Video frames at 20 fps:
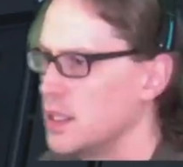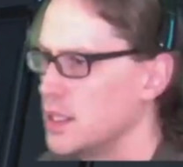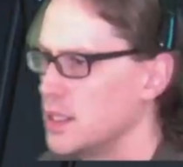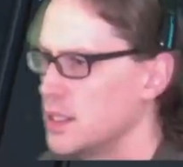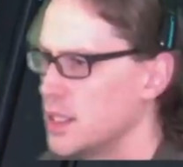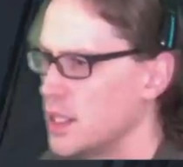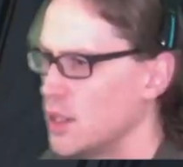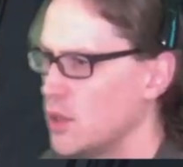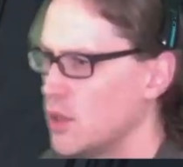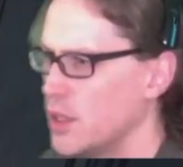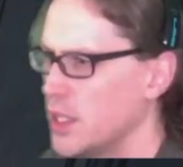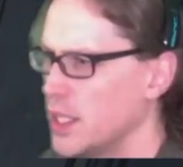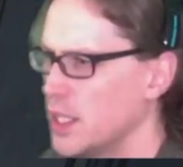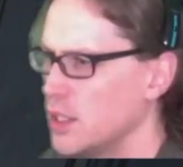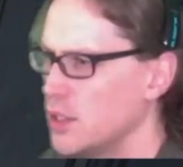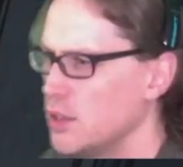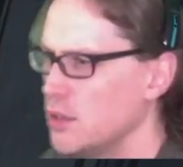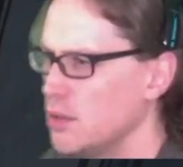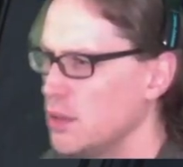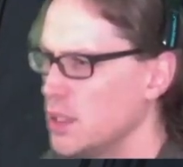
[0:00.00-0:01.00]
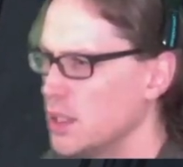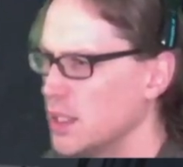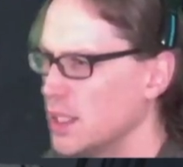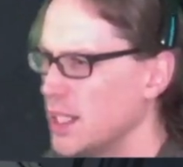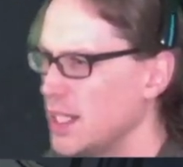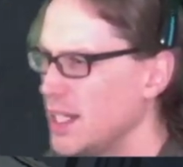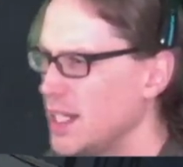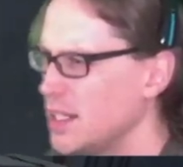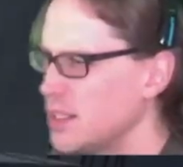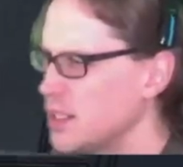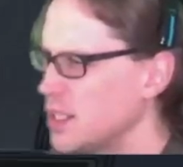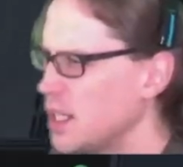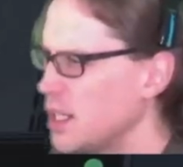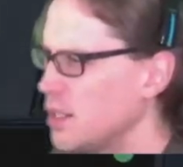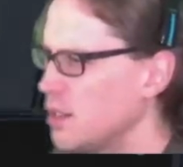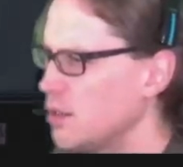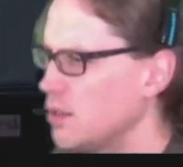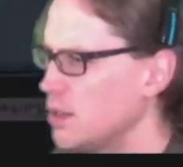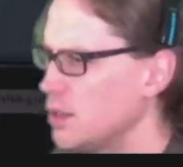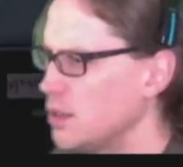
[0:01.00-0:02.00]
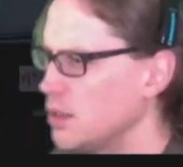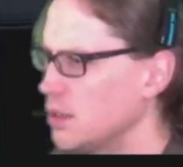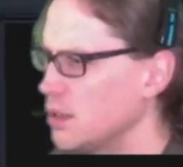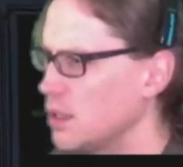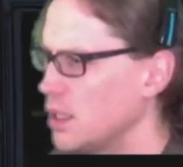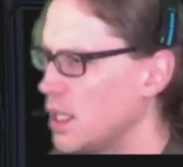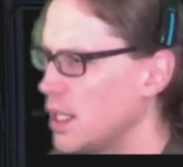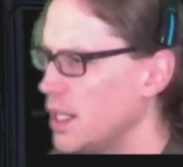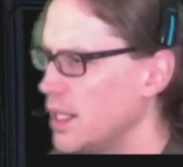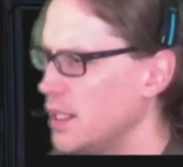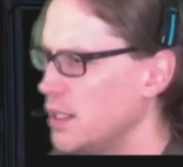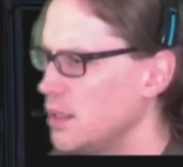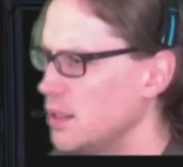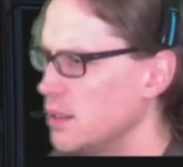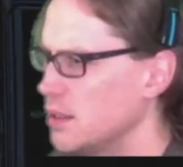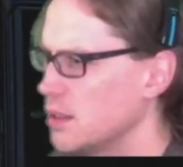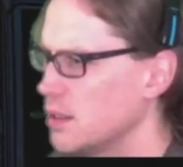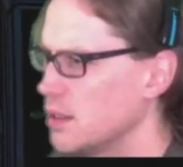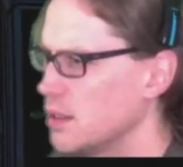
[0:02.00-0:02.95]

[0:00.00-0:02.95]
is that all I can do here? Can I not sign online?